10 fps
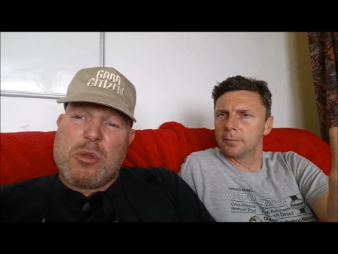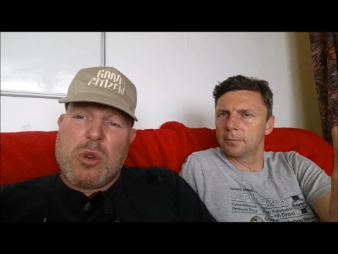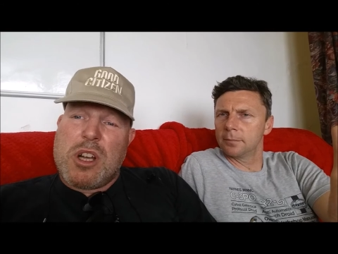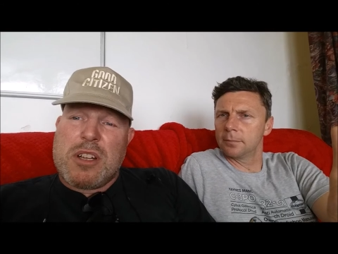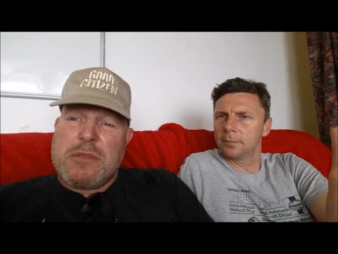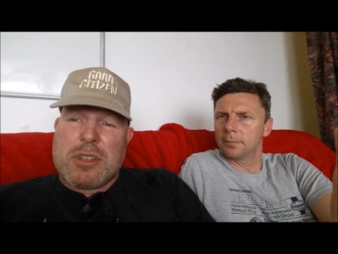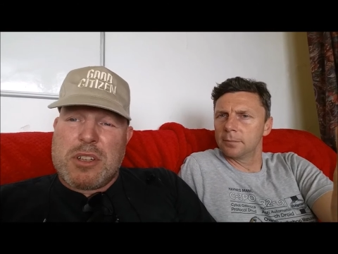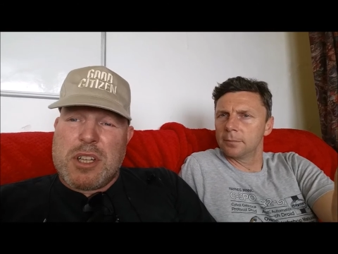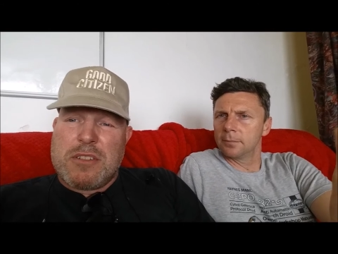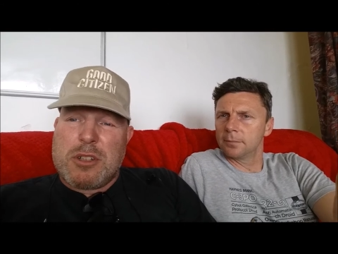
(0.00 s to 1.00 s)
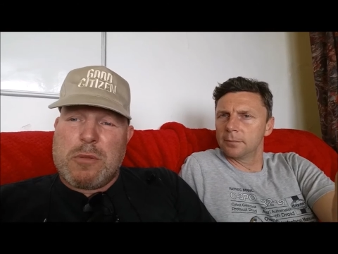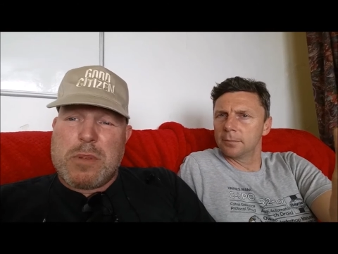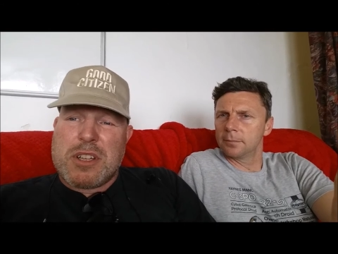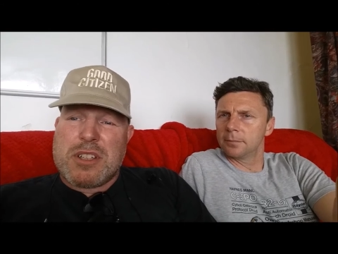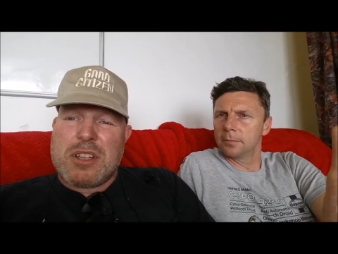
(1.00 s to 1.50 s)
Speaker 1: the world if it's a digital
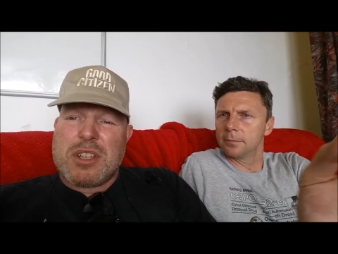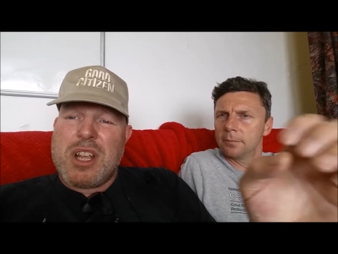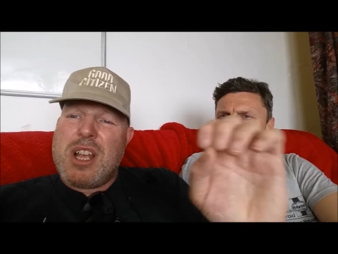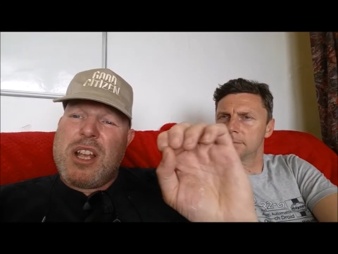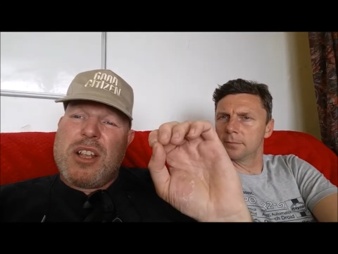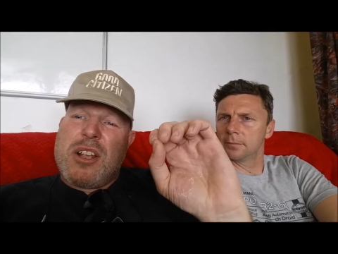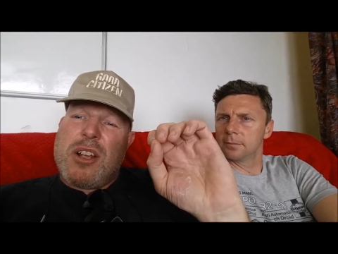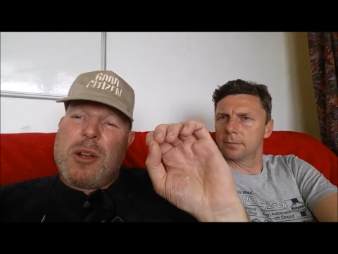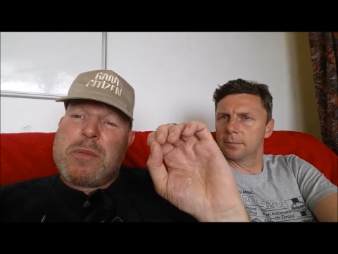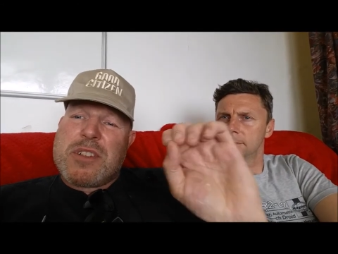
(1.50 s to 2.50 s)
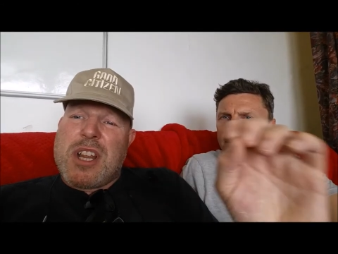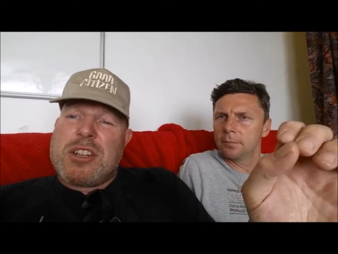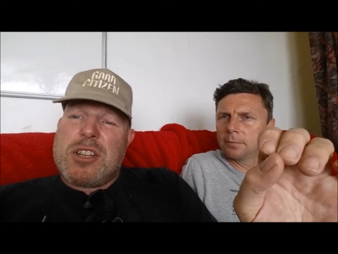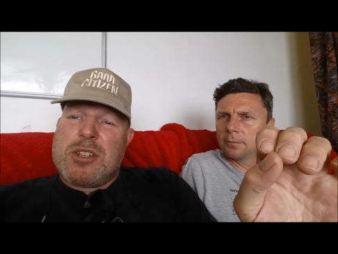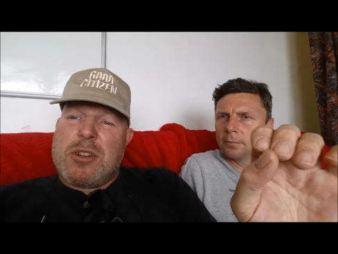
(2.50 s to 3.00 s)
business a
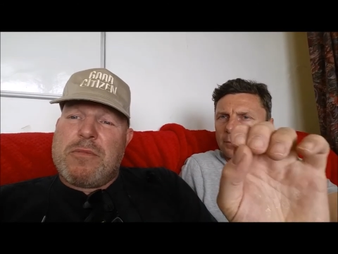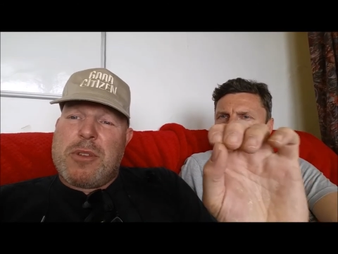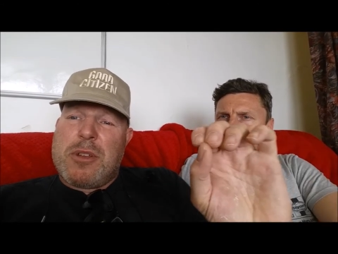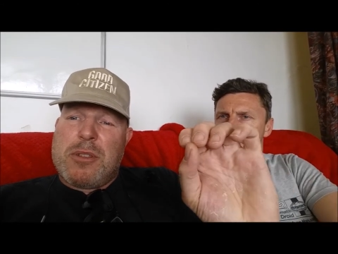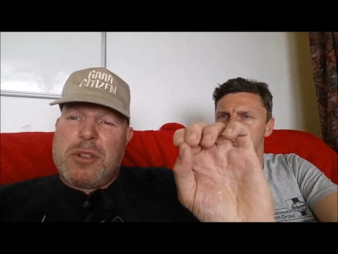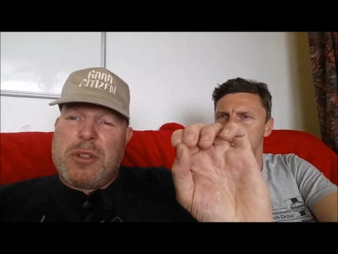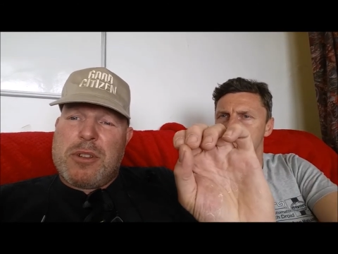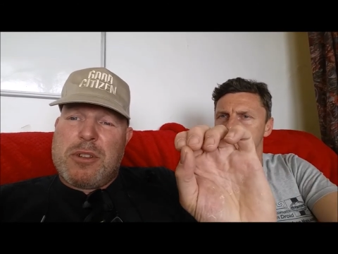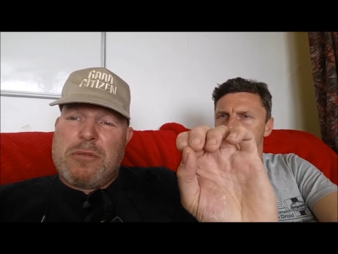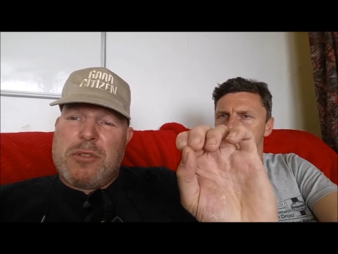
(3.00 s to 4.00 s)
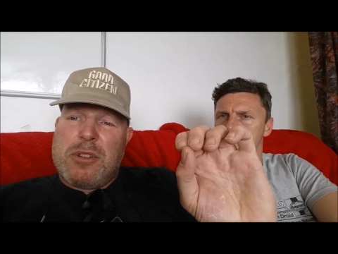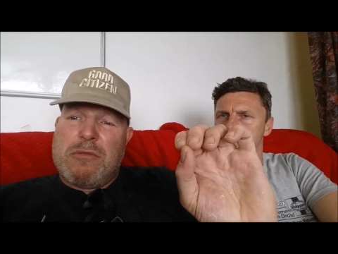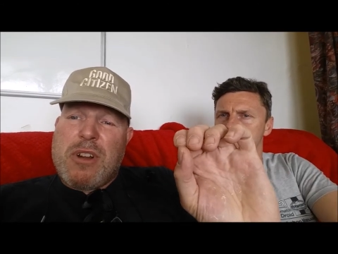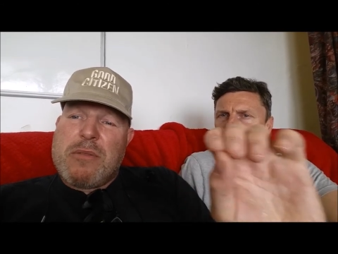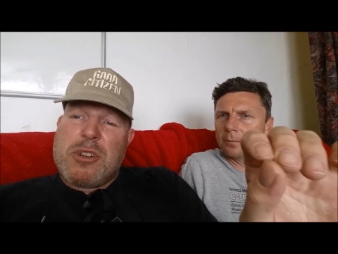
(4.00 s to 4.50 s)
percentage of the the, the, the
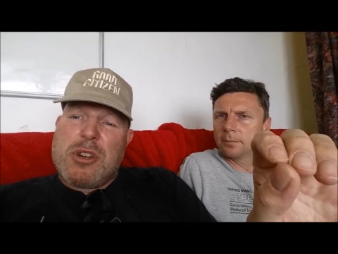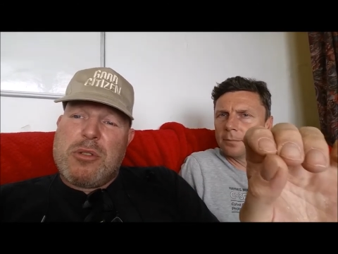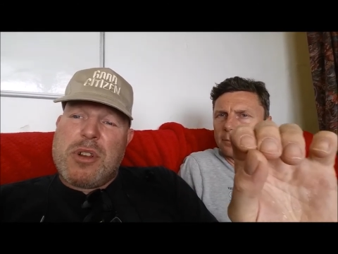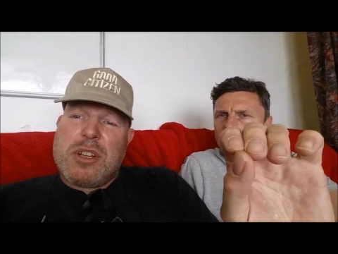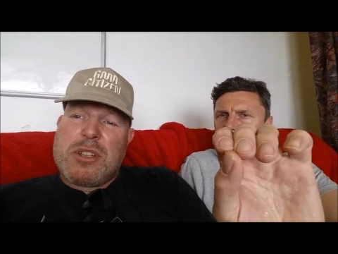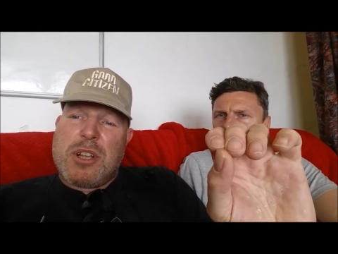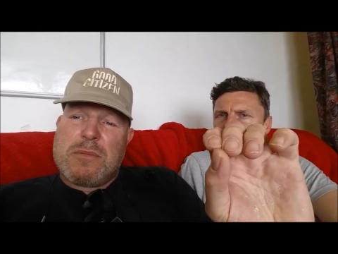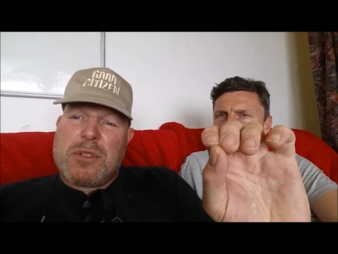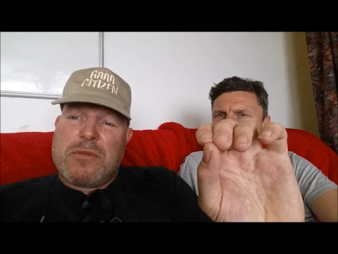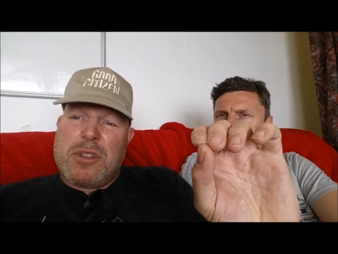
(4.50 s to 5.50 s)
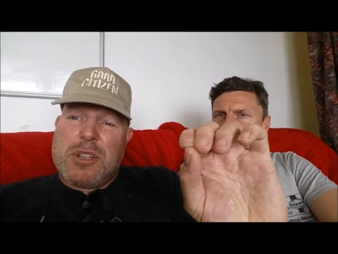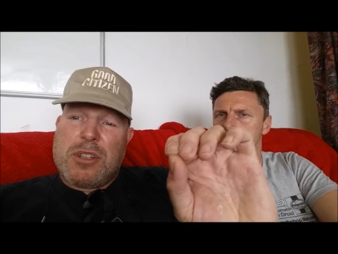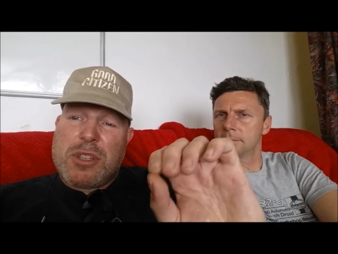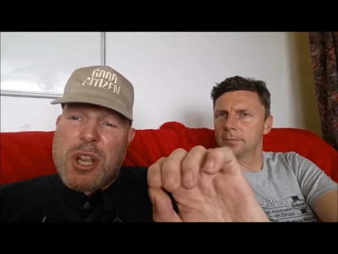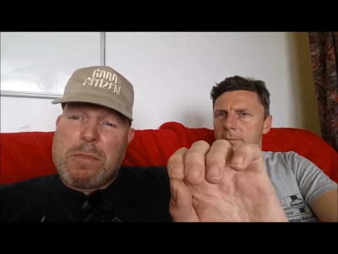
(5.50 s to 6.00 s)
revenue in terms of the
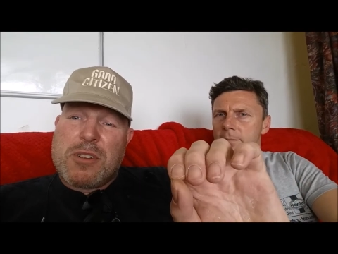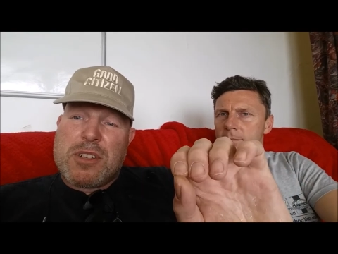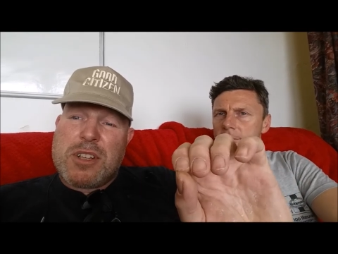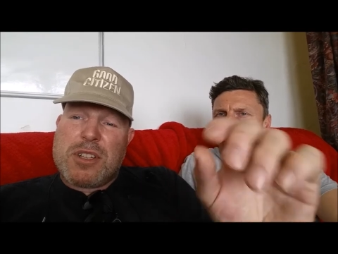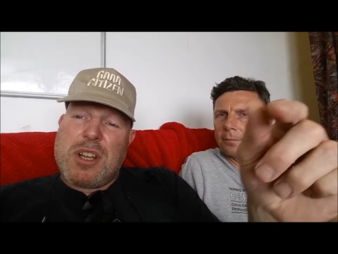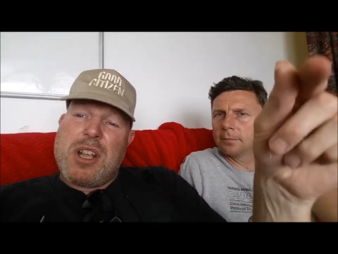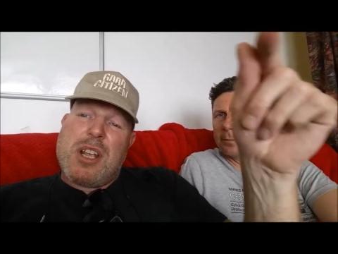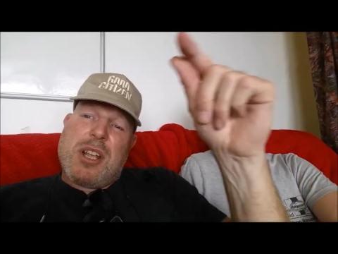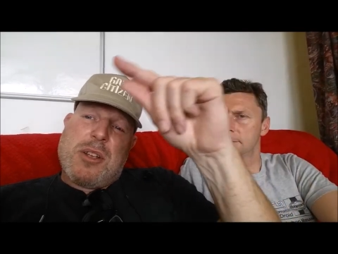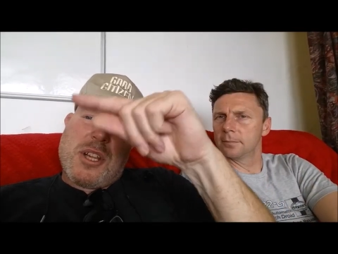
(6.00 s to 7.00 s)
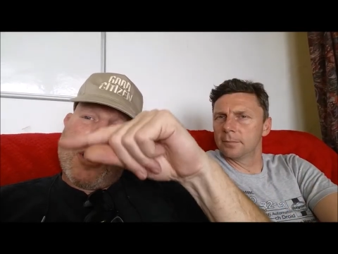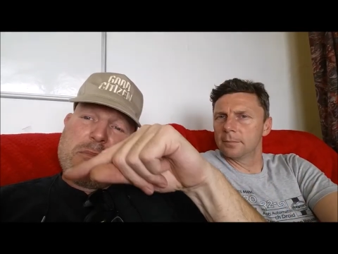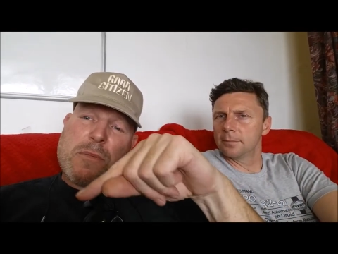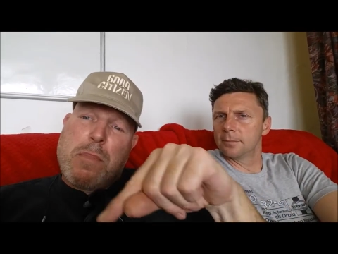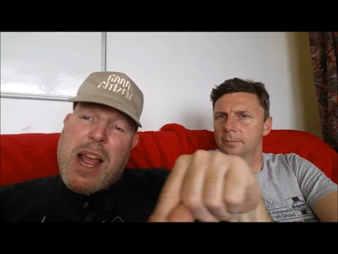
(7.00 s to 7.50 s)
surpluses
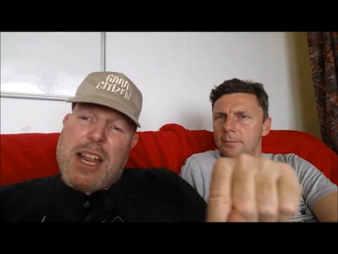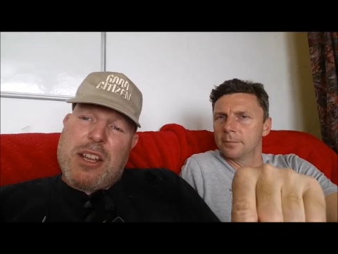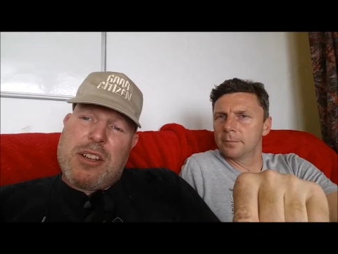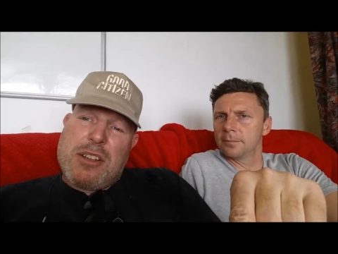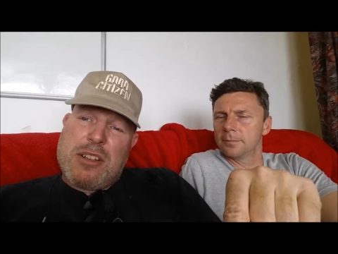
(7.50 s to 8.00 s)
comes back